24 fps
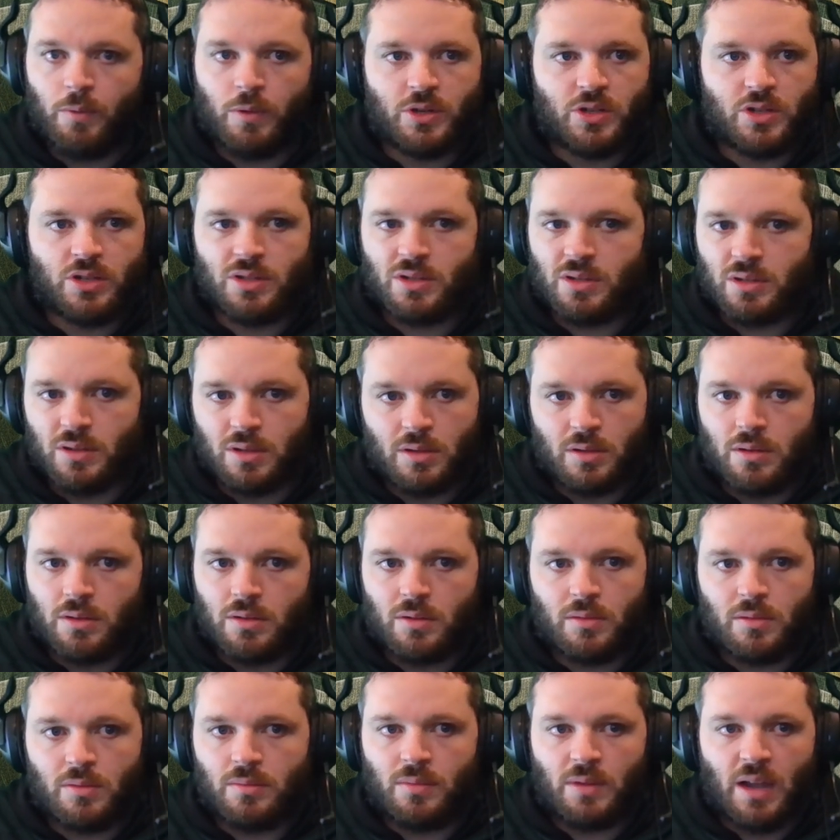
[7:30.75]
Which is
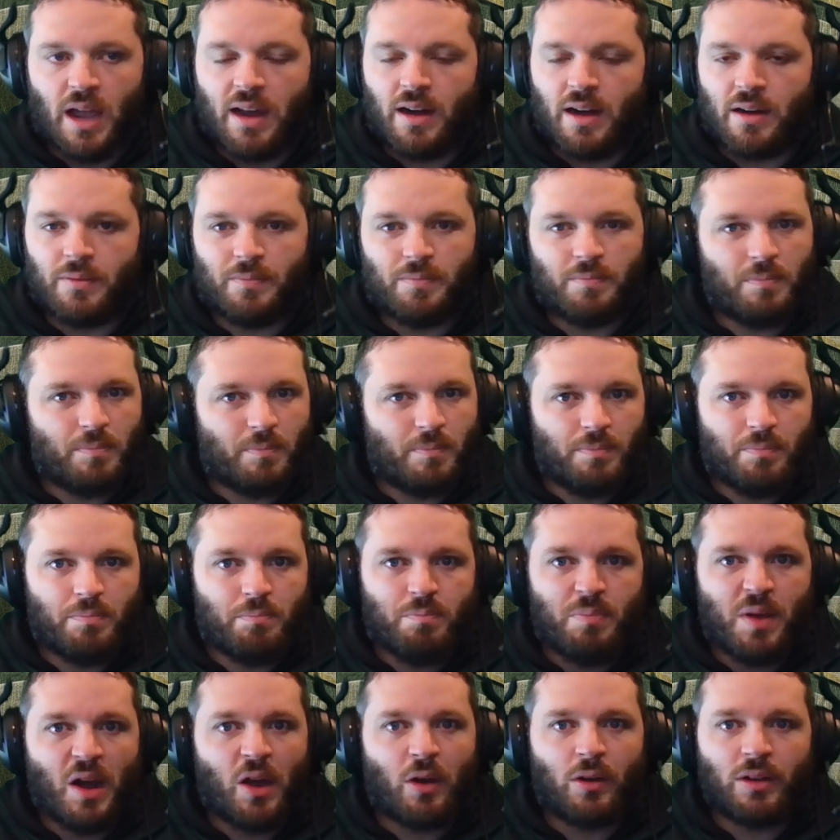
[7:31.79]
kind of
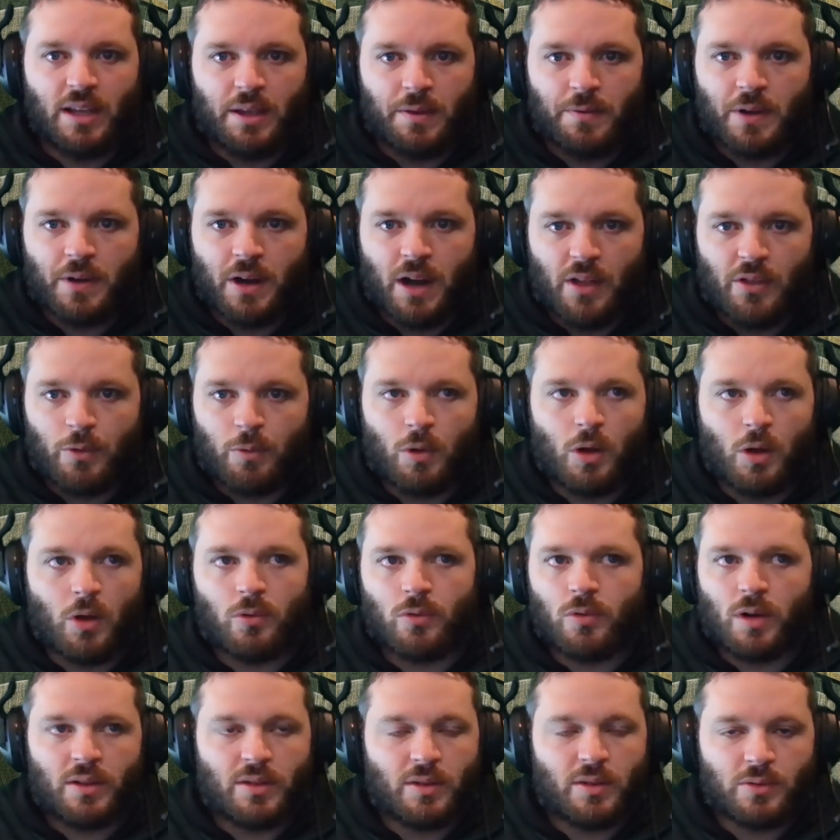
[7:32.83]
barely even on the
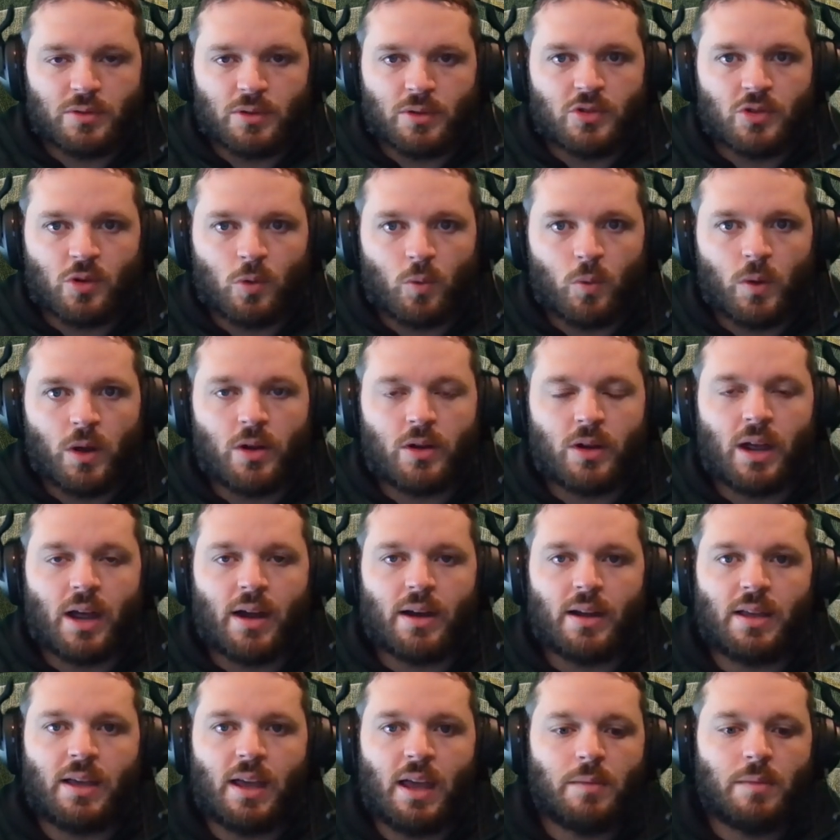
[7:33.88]
road, right? Those are weird
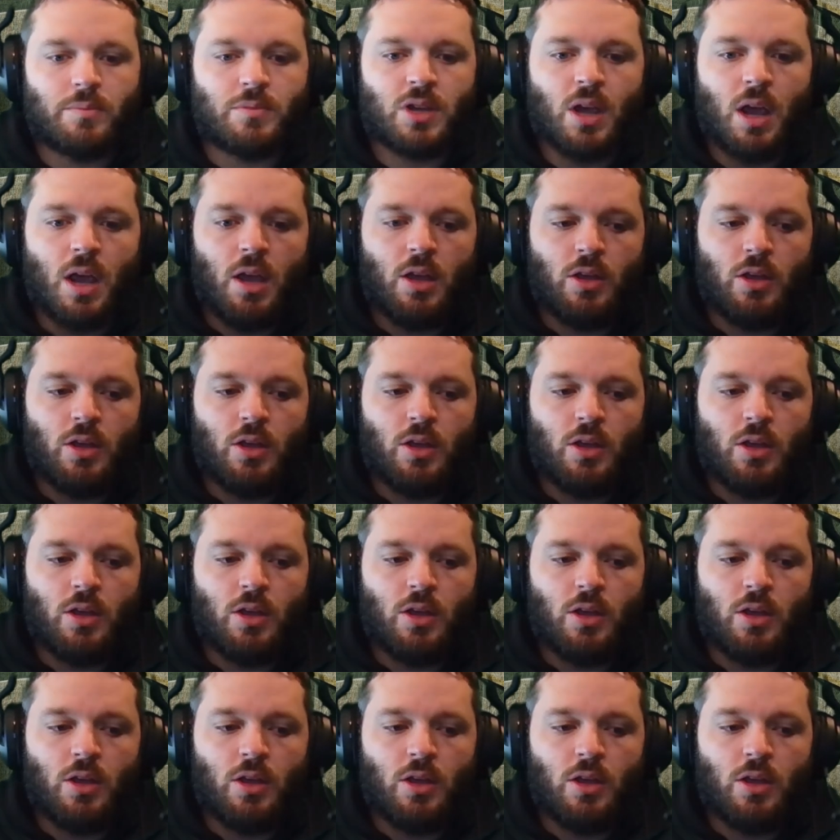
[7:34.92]
kind of games.